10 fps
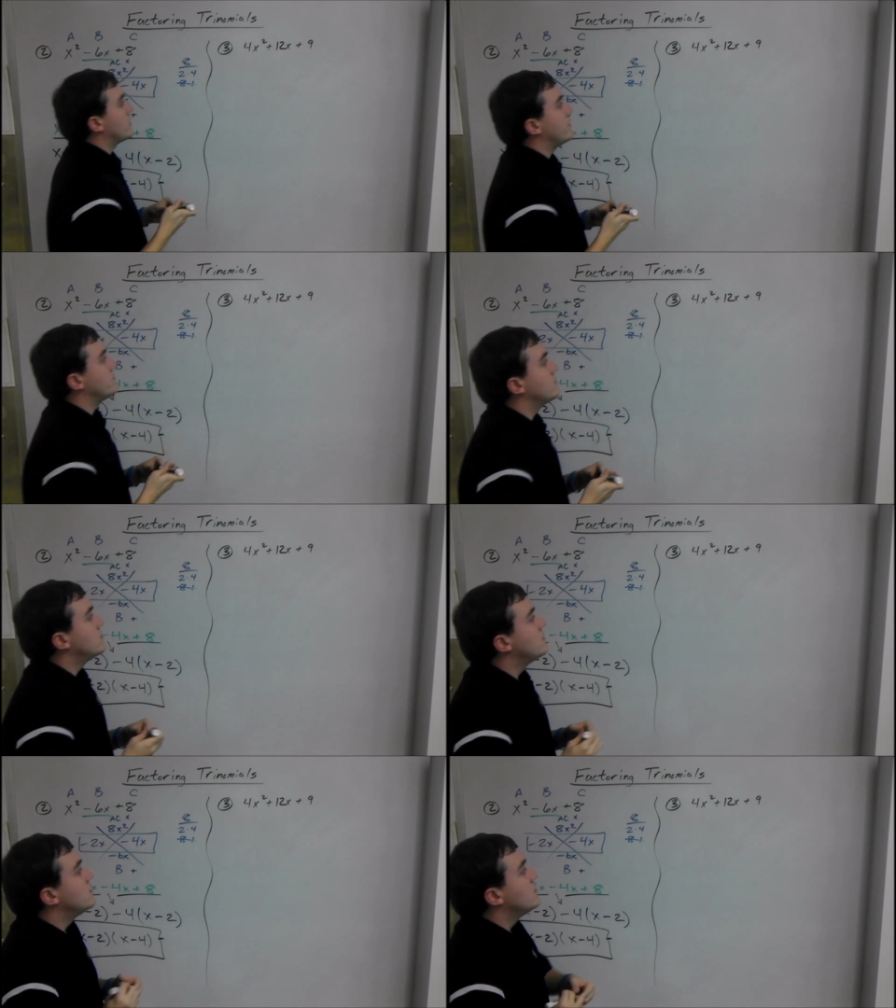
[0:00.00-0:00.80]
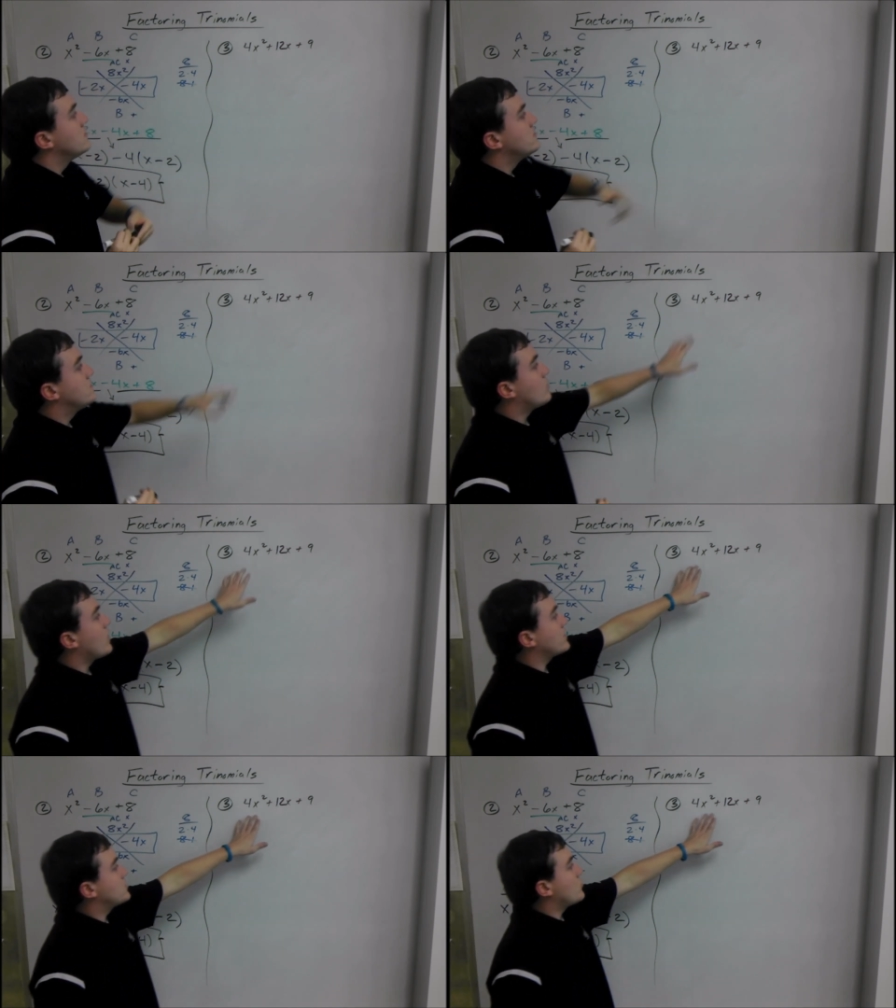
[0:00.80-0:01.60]
have
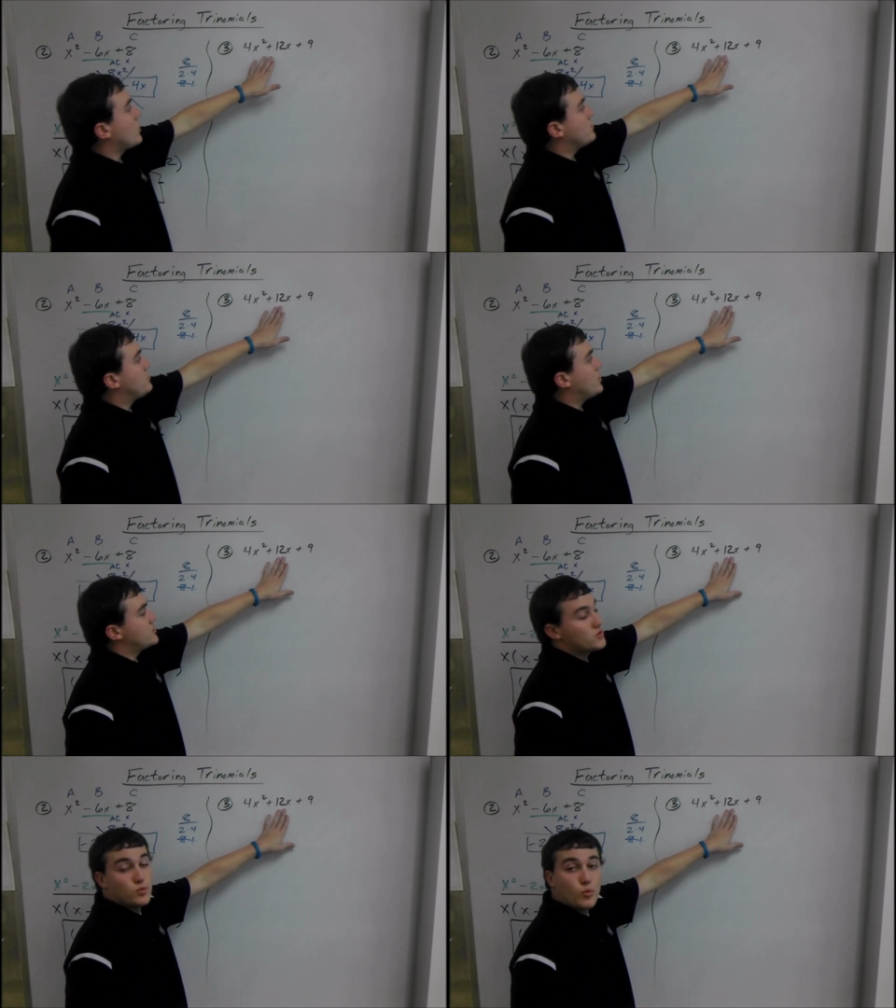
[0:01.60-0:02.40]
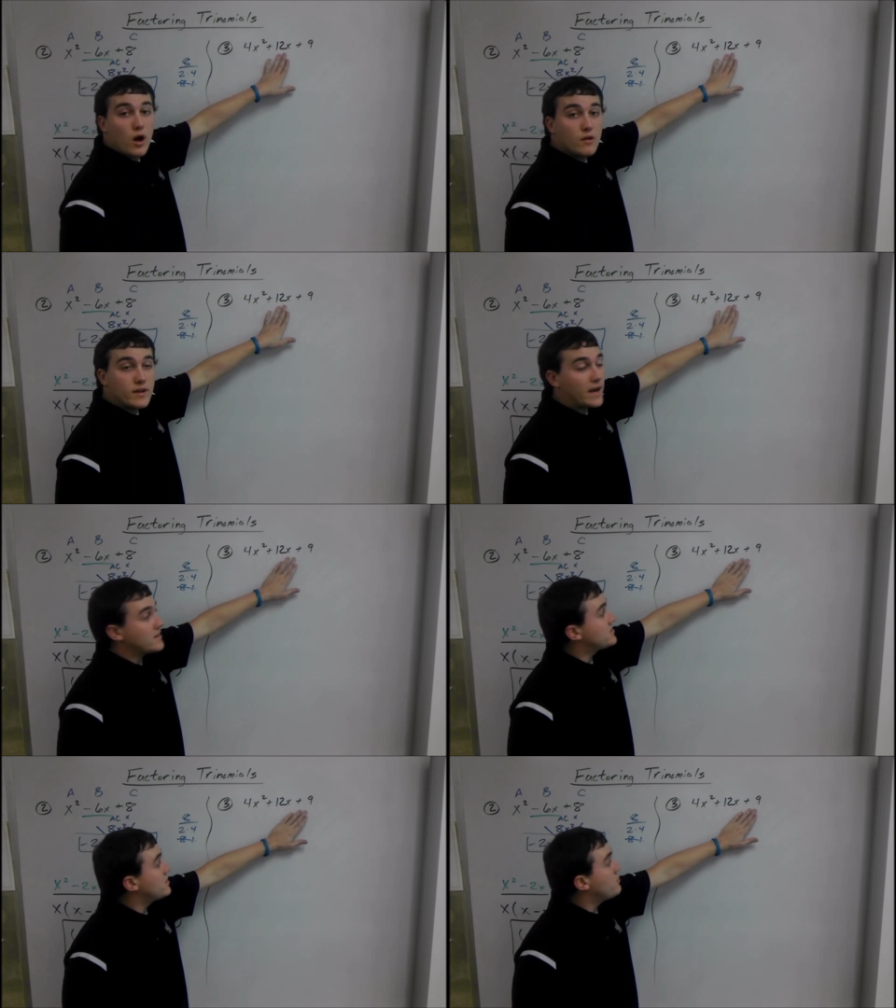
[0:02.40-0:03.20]
4x squared plus
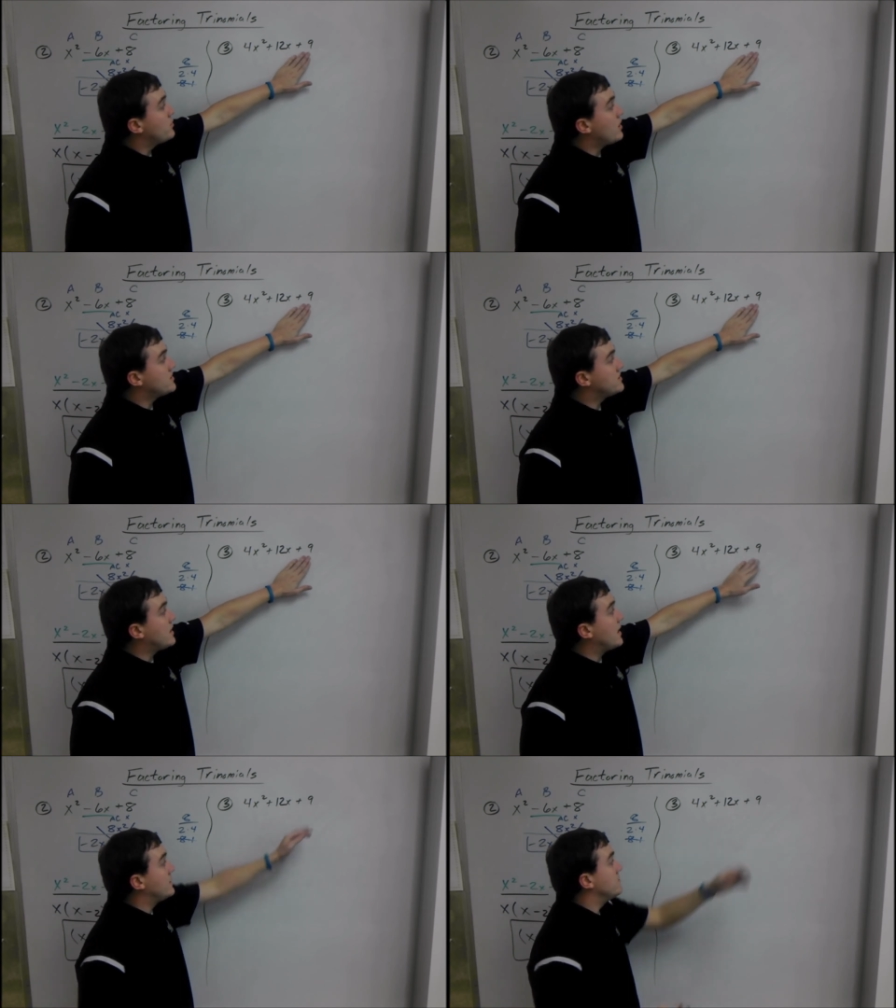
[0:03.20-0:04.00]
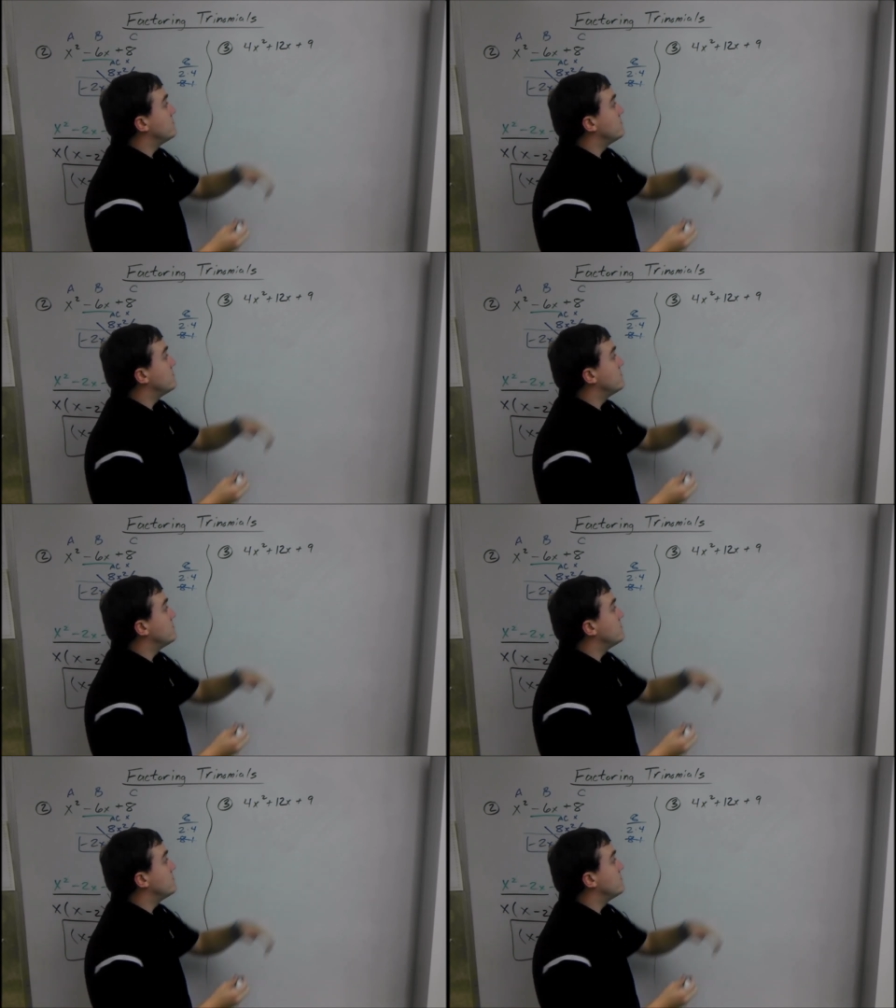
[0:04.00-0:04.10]
12x plus 9.